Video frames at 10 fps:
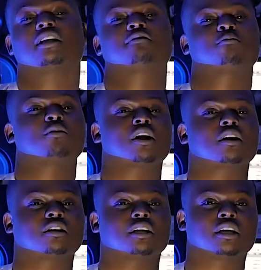he left a
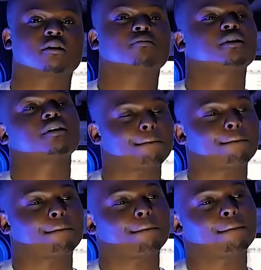mark on the game.
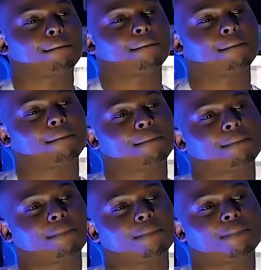What makes you different
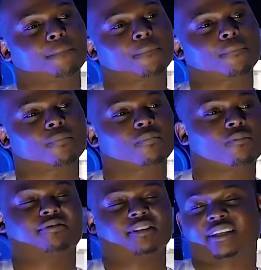from other
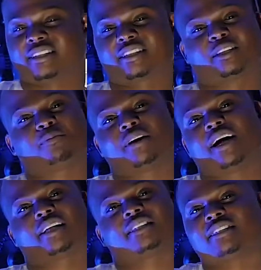artists? That's a simple
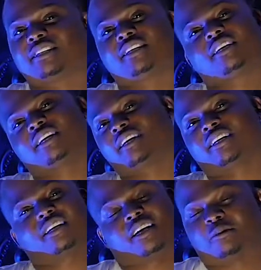answer.
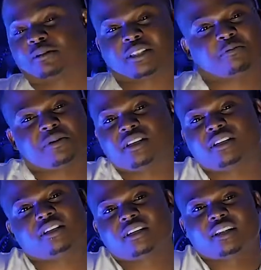I'm just
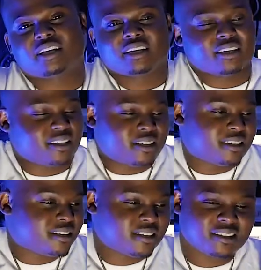me. Like,
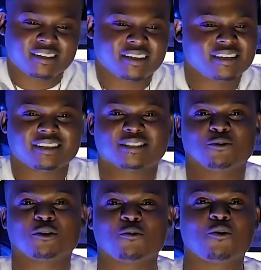there's
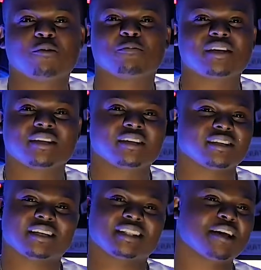only one me.
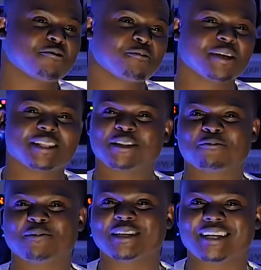Can never be
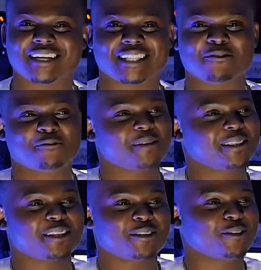another me. There can never be
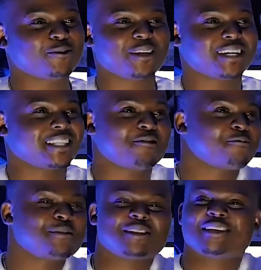another you. There can
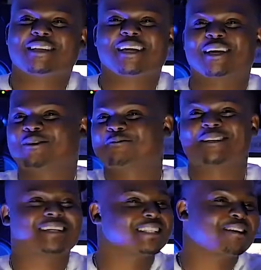never be another him.
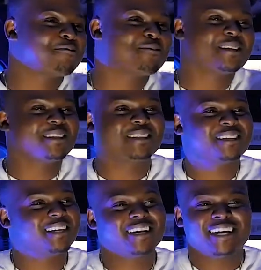There can never be
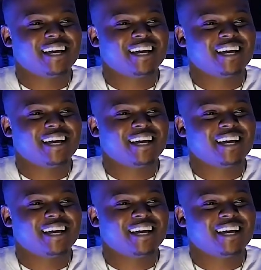another